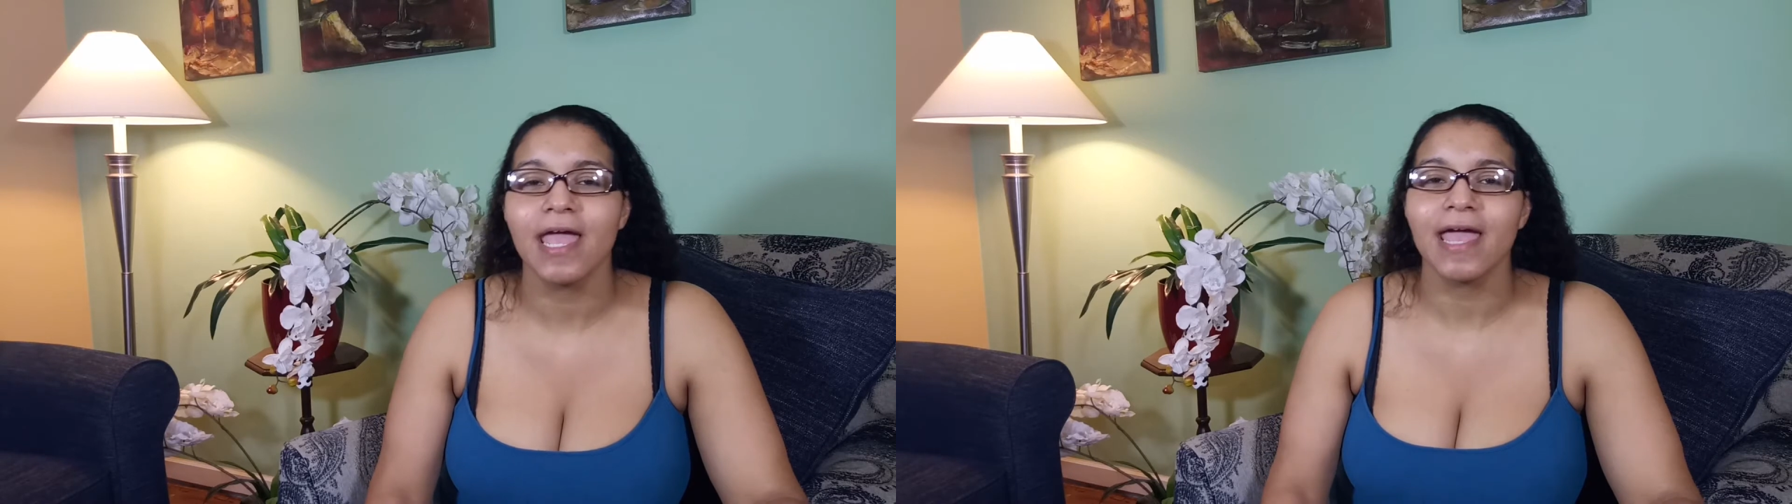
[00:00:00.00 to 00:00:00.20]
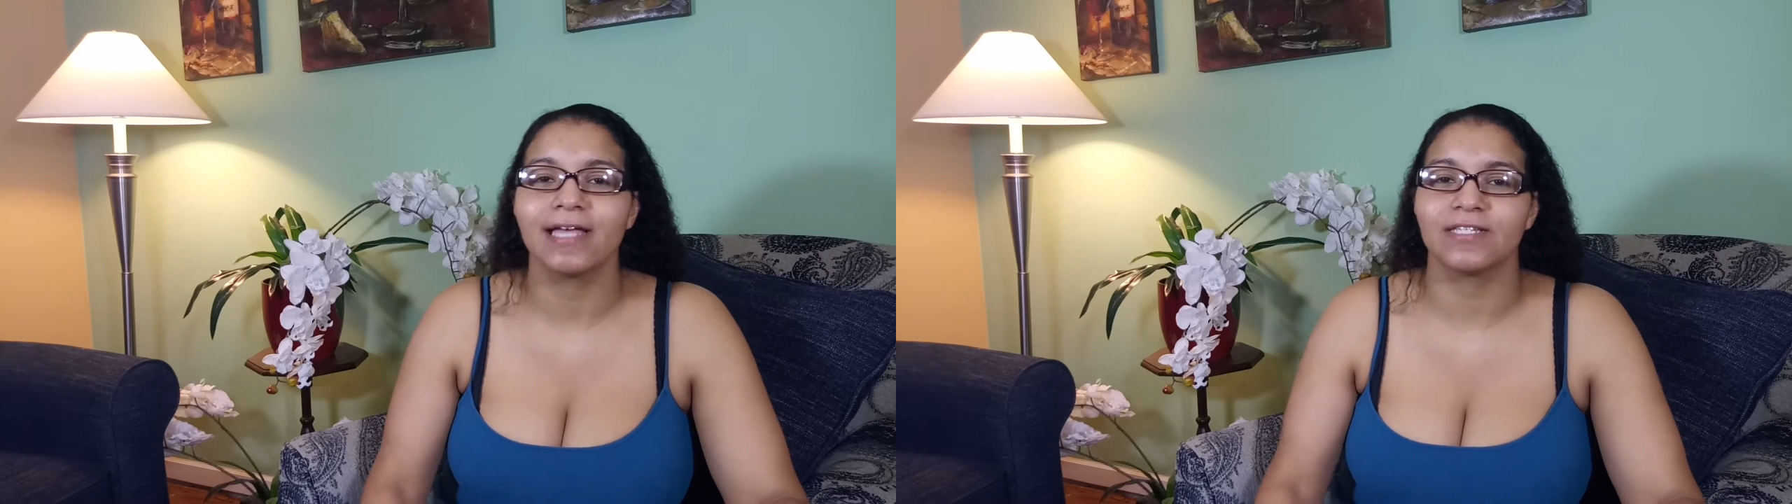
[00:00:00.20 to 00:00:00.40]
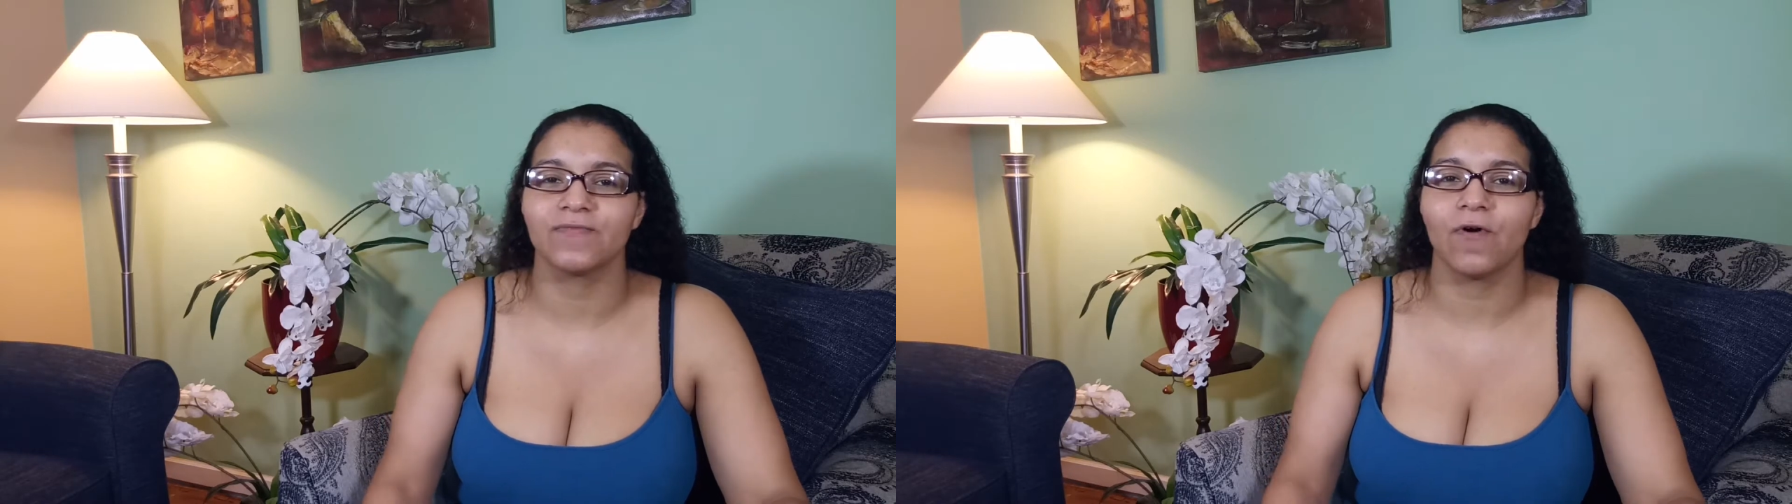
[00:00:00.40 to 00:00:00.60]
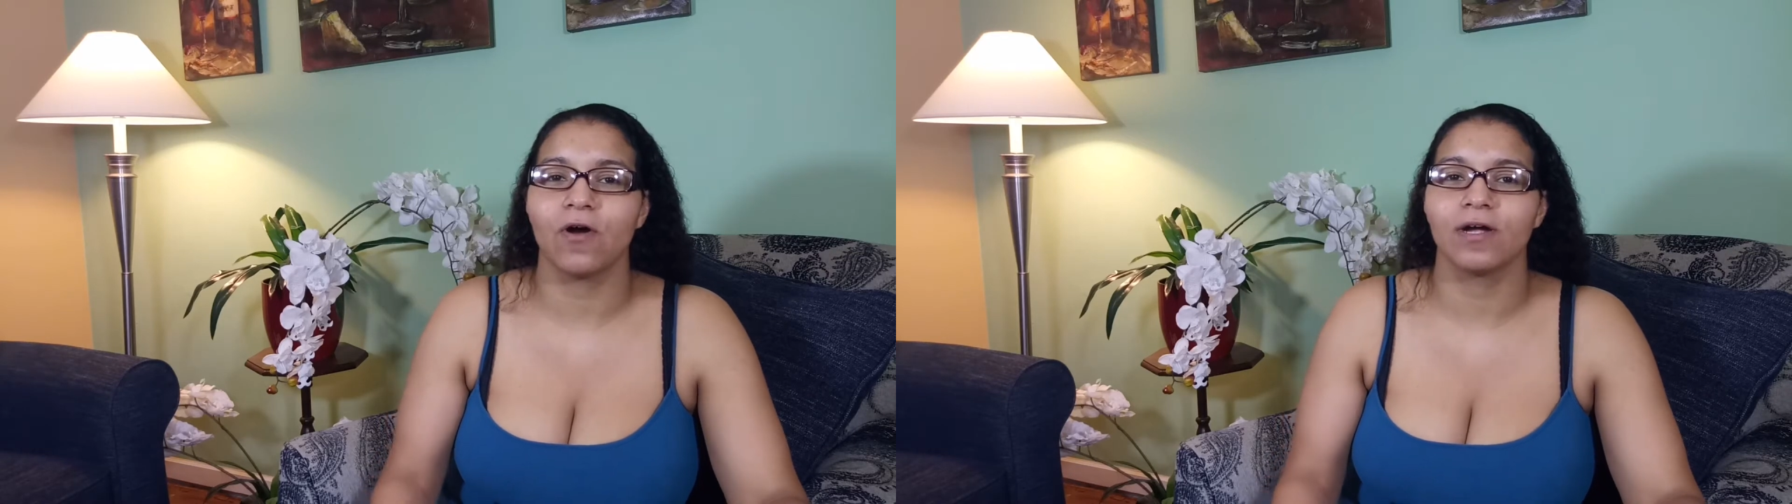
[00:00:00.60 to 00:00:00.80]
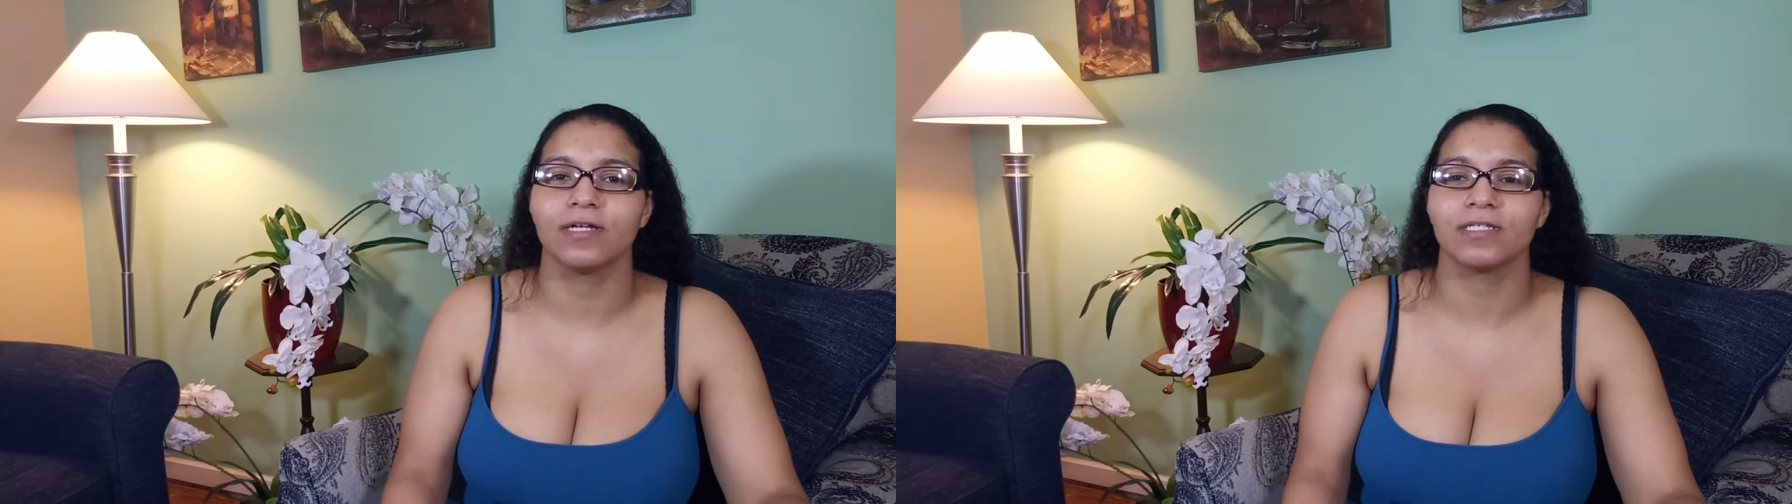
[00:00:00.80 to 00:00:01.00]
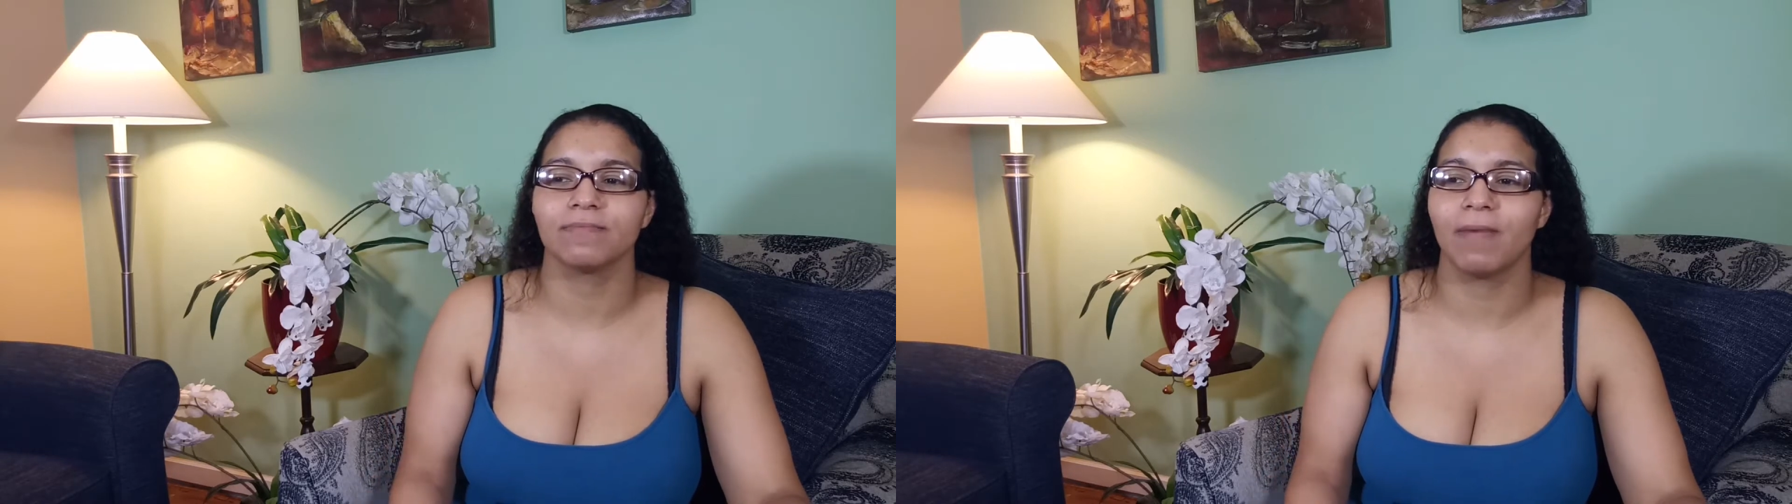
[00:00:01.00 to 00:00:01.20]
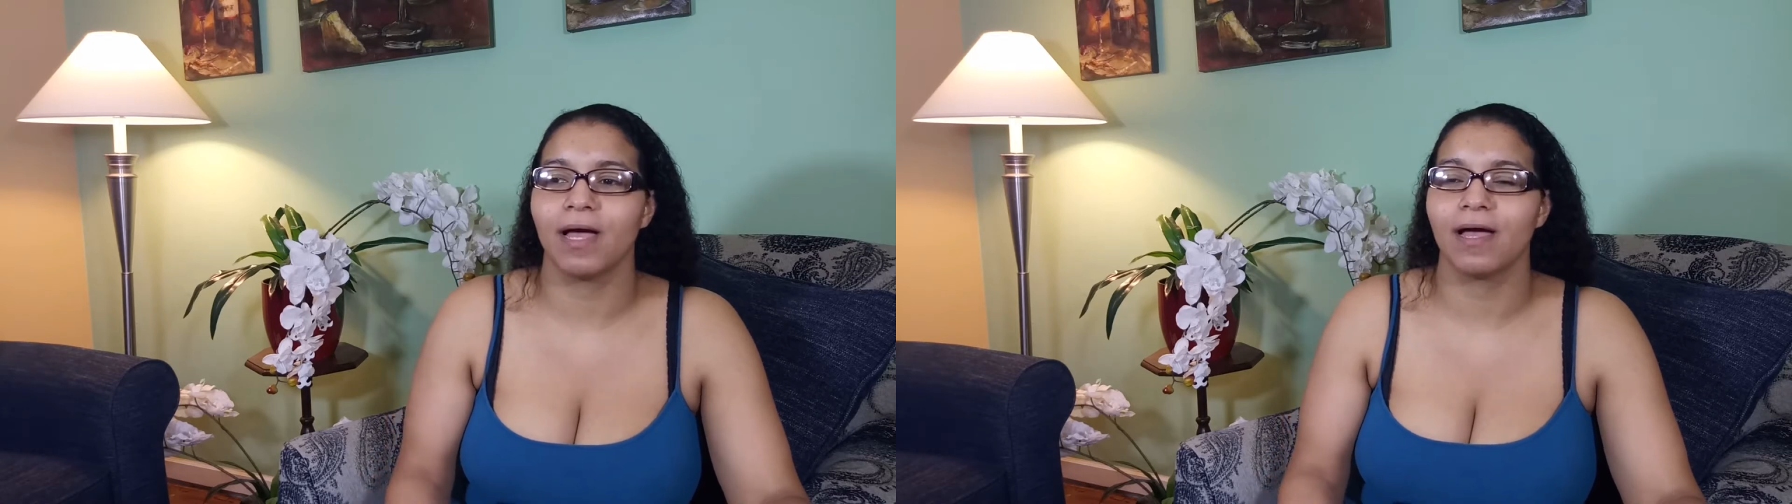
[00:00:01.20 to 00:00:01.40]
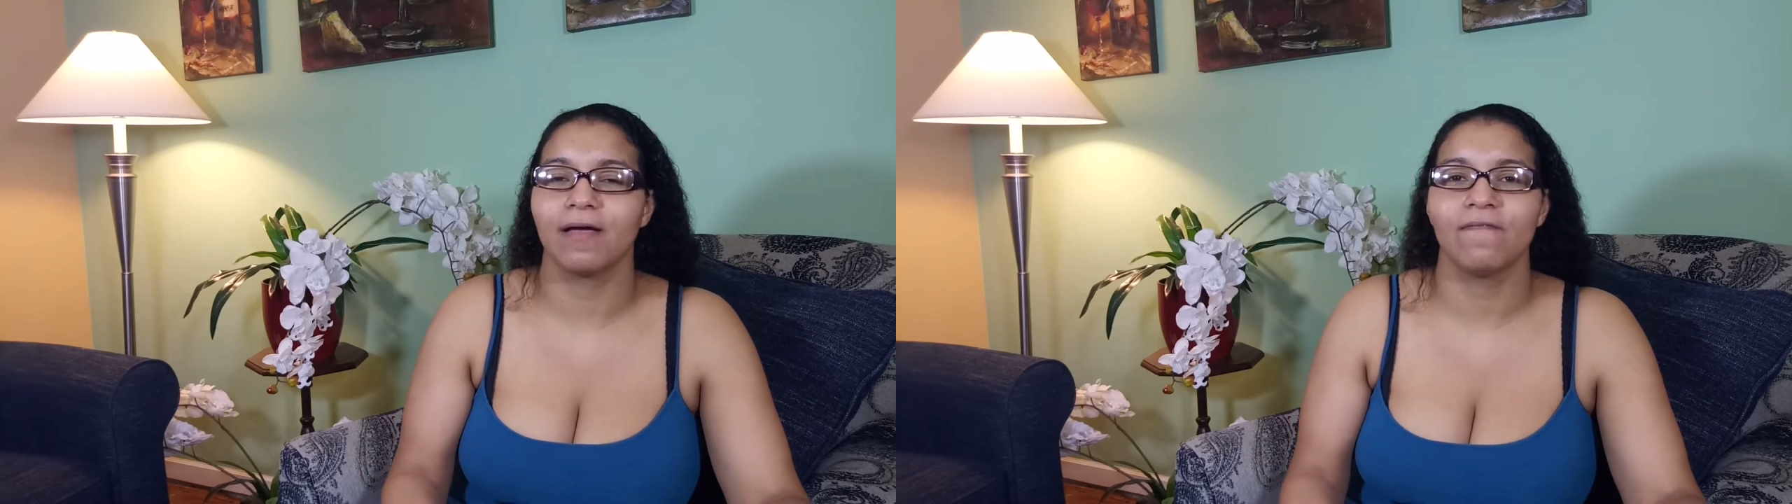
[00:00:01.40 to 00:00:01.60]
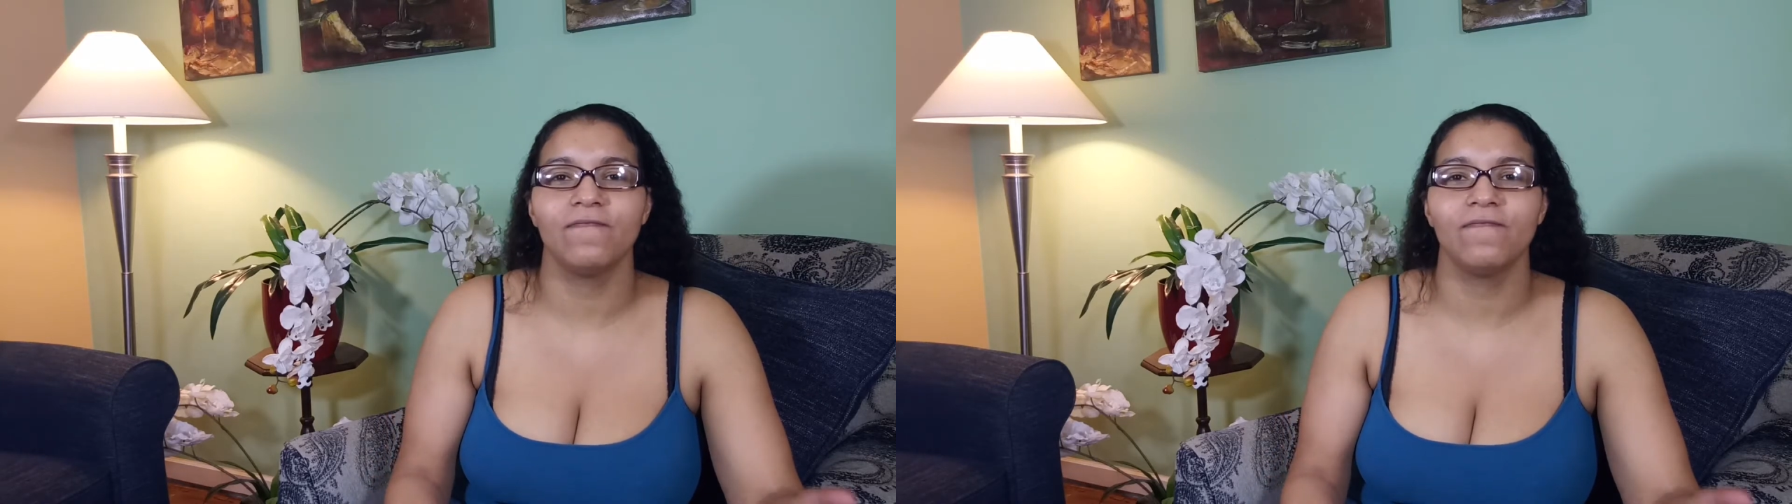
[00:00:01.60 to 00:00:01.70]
as far as my